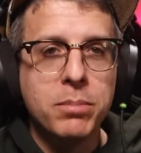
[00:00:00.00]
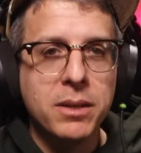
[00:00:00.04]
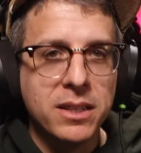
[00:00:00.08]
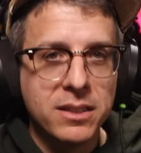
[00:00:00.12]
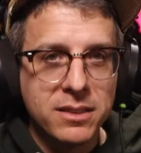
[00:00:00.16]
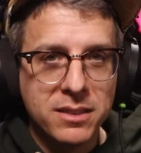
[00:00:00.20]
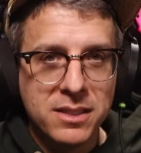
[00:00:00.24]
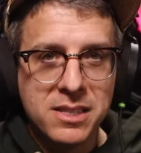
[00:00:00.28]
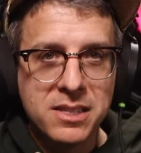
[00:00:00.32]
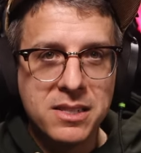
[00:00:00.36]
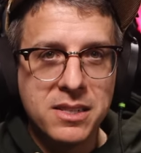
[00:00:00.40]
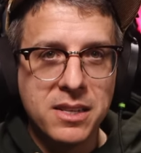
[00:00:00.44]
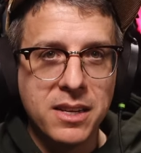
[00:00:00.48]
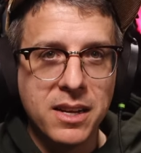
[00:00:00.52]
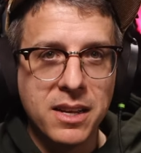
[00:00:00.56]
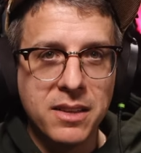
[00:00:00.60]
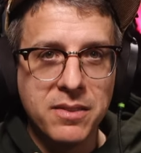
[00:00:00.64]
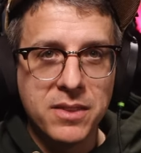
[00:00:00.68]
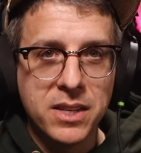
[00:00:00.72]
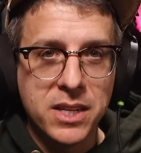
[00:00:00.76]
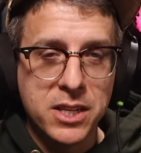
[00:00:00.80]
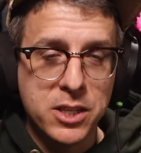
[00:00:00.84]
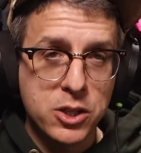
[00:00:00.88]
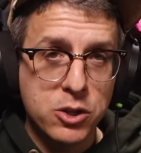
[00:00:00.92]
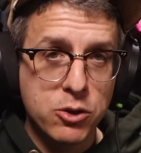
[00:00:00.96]
listed
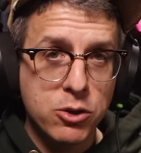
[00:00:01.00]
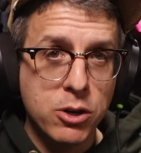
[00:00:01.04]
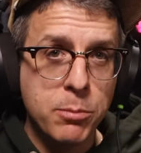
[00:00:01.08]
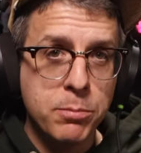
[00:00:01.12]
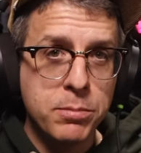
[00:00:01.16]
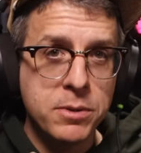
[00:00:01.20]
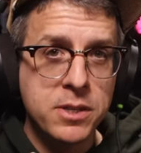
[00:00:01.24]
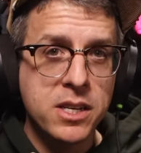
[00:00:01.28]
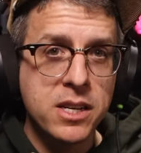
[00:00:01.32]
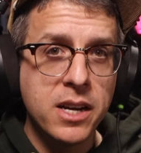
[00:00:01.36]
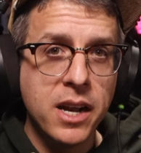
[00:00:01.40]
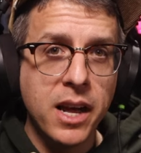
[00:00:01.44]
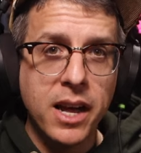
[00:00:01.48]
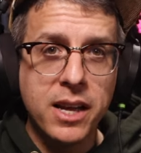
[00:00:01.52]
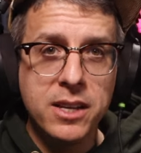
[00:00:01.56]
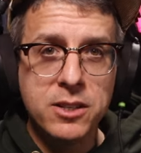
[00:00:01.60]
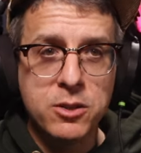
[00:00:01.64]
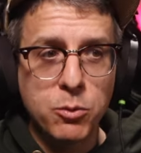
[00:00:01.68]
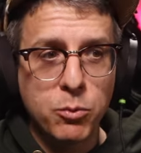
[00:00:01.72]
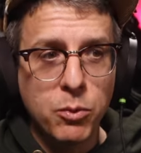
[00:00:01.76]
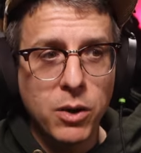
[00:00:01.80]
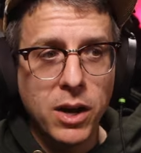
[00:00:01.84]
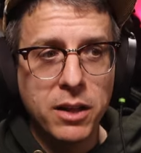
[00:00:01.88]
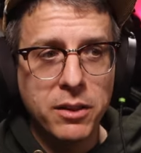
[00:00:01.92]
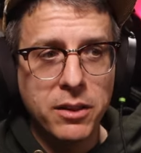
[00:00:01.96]
in the description, as
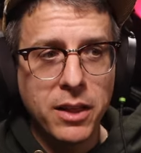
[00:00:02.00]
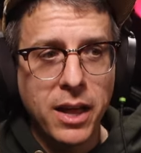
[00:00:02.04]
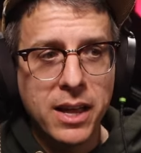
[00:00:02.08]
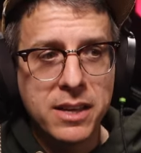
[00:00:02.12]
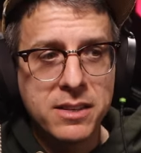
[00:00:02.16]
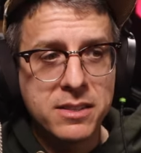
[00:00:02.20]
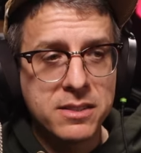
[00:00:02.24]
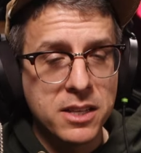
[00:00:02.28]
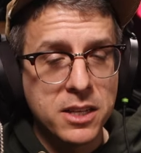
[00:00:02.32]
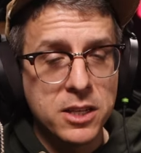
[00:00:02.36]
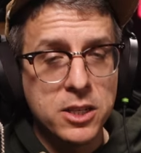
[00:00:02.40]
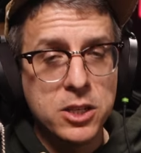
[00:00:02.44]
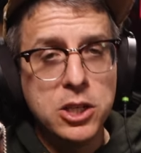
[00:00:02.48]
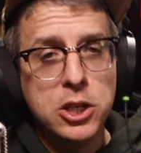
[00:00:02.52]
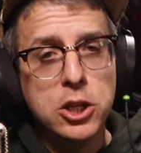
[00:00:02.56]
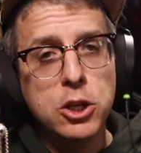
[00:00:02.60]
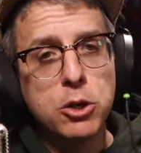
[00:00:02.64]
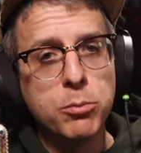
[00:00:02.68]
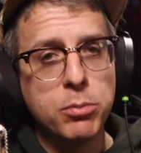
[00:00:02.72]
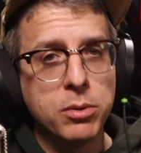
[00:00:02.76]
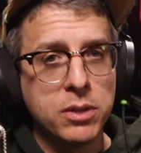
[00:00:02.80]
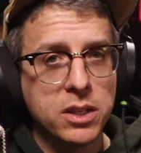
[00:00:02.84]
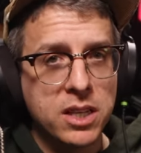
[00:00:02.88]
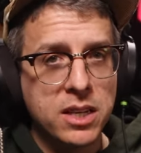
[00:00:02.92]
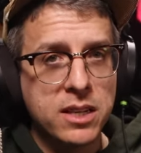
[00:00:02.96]
well as the
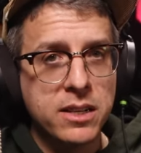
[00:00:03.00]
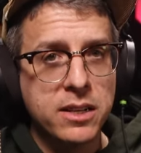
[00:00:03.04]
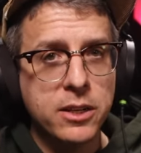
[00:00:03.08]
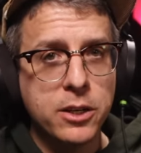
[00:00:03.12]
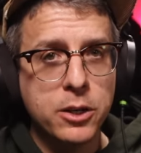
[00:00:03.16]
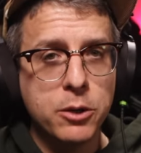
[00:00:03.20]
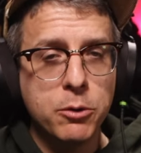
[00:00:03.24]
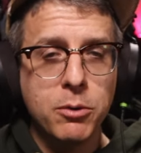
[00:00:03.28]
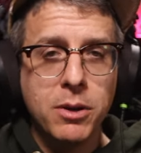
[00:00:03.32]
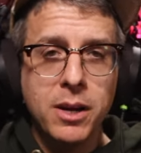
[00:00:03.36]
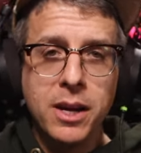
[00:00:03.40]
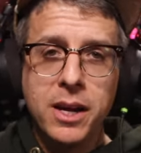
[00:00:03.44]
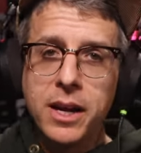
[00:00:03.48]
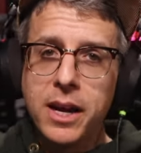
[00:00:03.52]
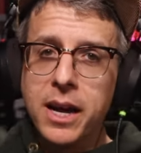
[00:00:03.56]
doobly-doo.